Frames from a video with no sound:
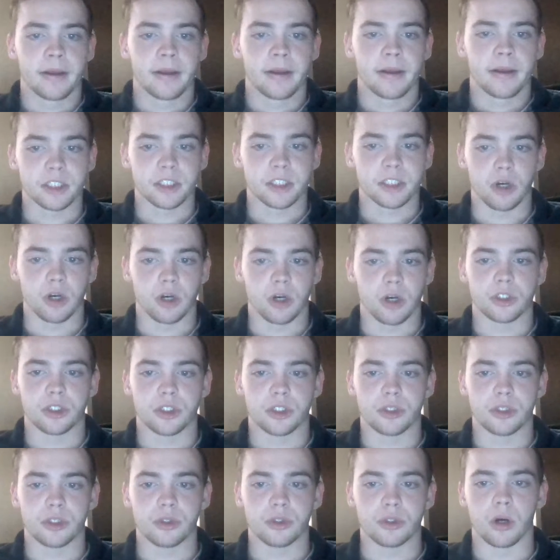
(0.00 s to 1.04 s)
So
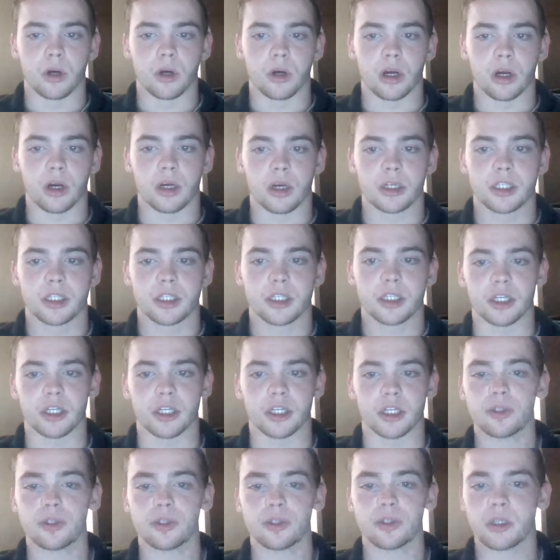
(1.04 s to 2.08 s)
to
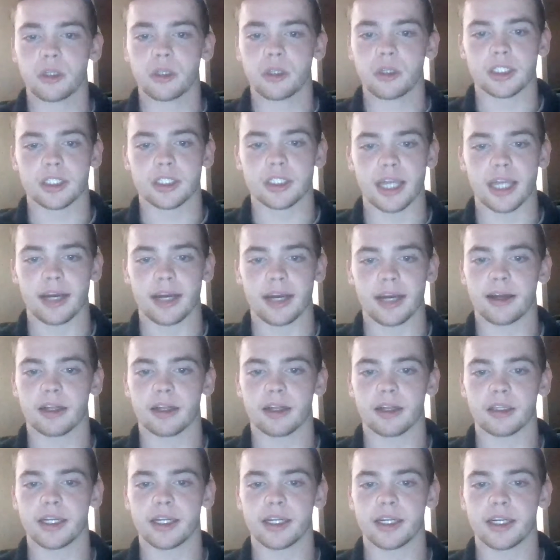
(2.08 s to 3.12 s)
conclude, data
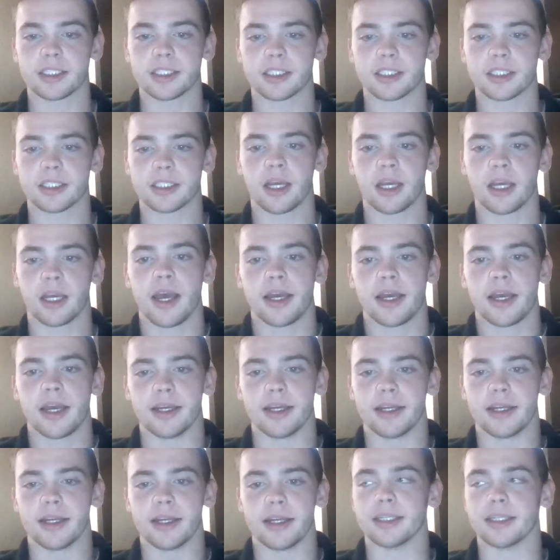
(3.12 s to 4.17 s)
analytics,
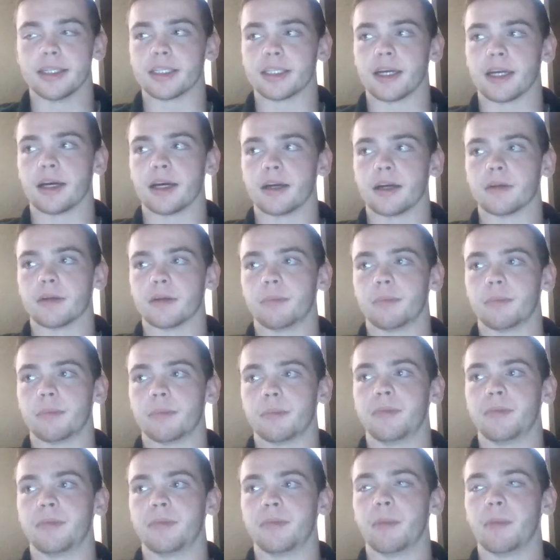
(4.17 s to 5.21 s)
it is the
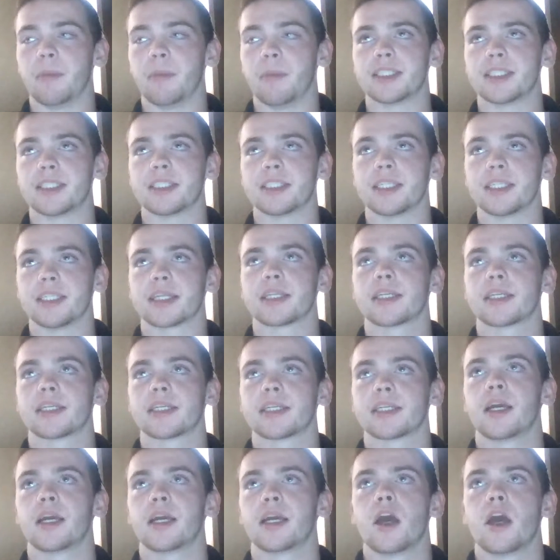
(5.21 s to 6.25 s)
basic
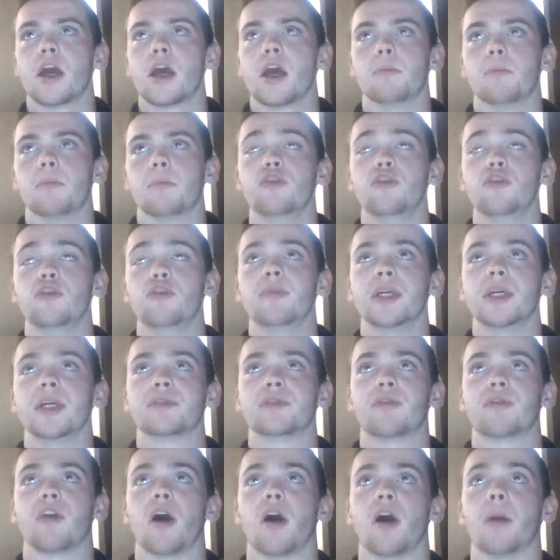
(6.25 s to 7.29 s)
movement
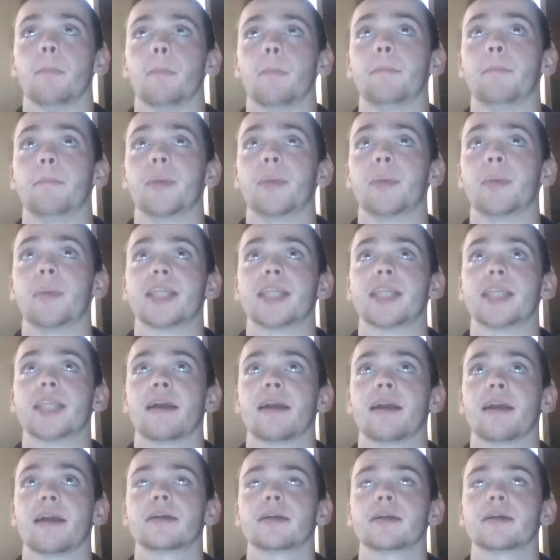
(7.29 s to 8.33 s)
from big
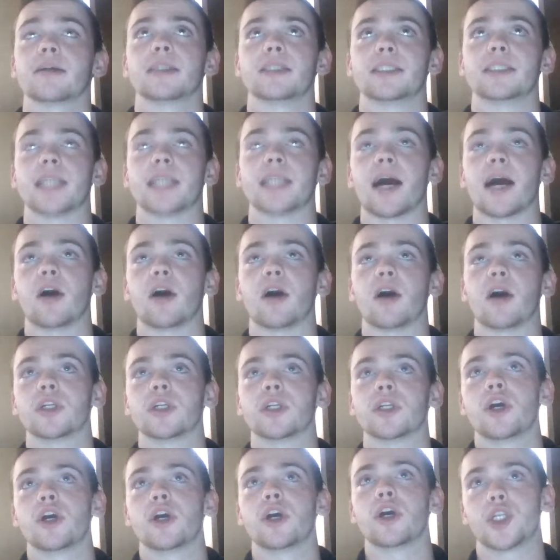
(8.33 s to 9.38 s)
data down
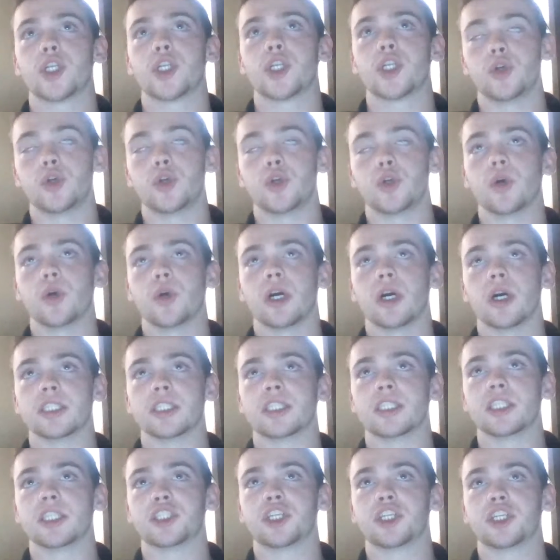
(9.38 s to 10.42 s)
to a
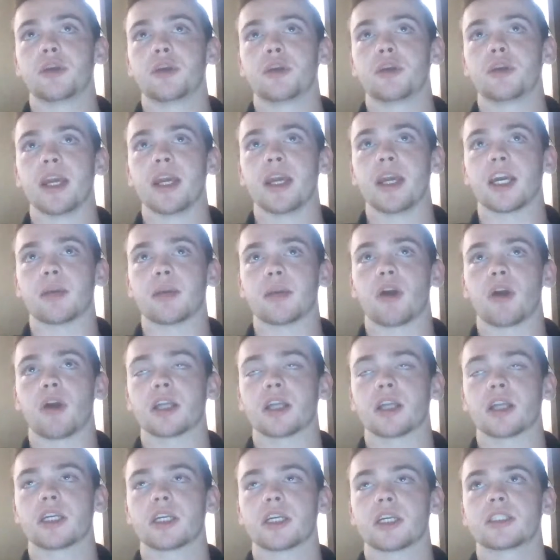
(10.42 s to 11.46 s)
decision-making
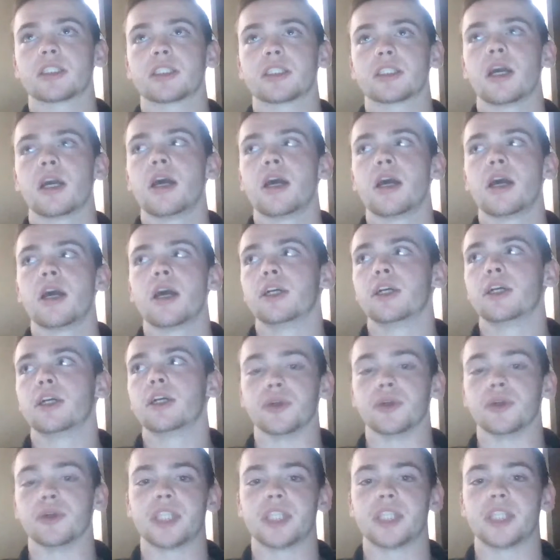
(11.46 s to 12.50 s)
process. So
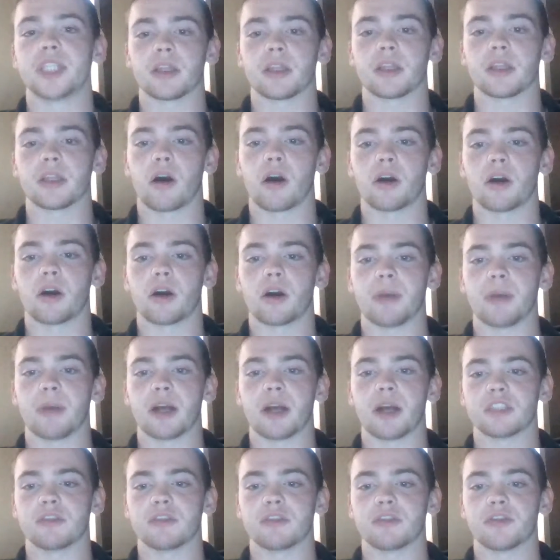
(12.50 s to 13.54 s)
you take large
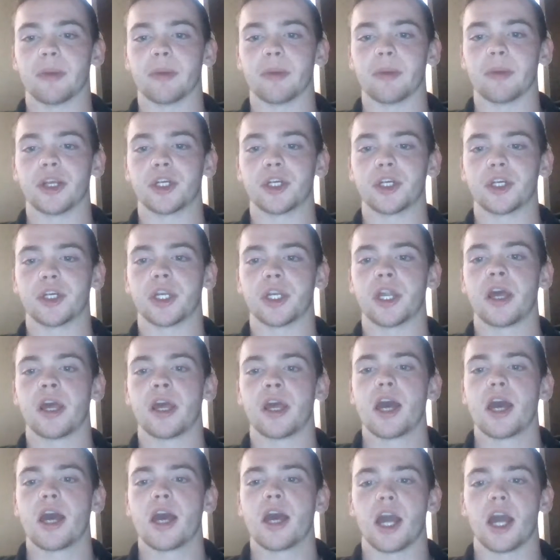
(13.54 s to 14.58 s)
amounts of information
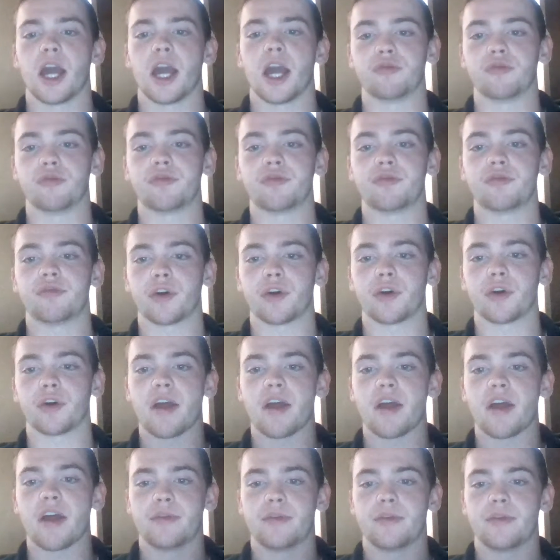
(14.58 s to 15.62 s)
and you funnel
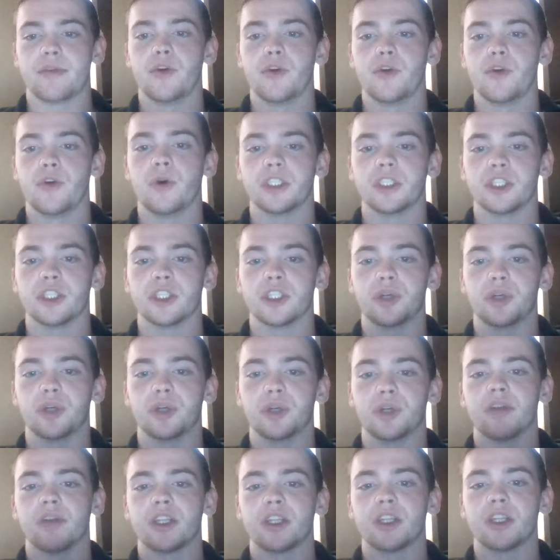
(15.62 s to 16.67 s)
that through until you can
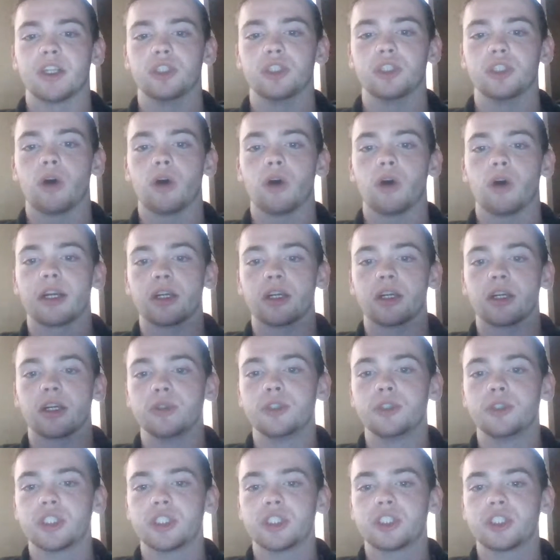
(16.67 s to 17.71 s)
eventually draw
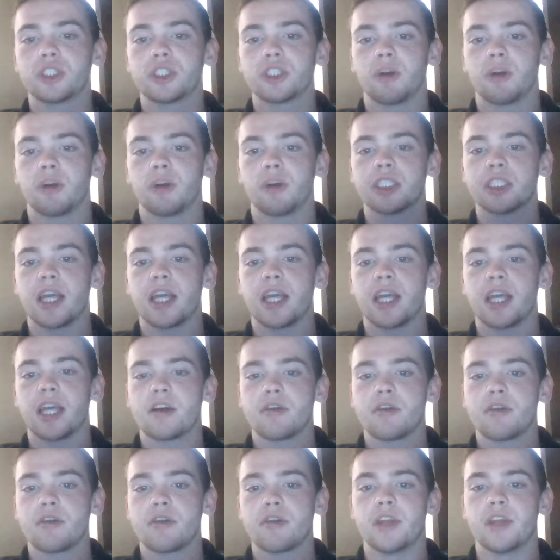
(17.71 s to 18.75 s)
conclusions from this data
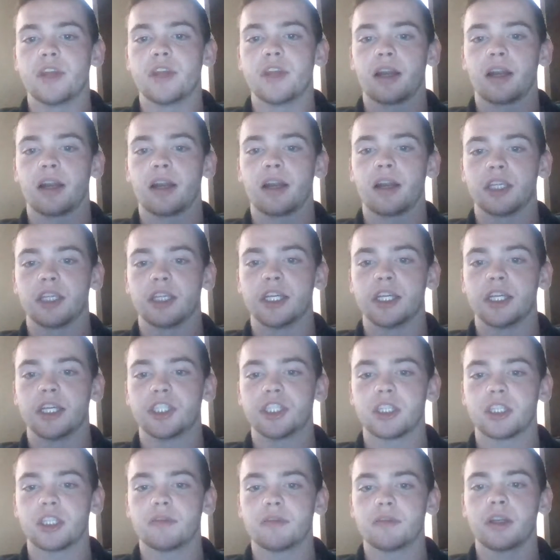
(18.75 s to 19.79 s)
through the
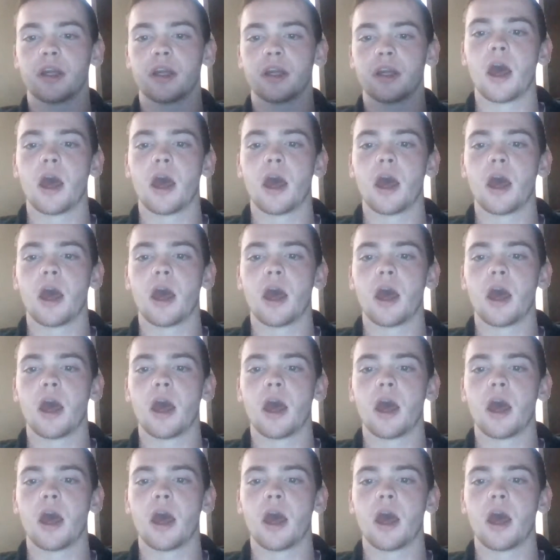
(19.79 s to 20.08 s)
analyzation of it.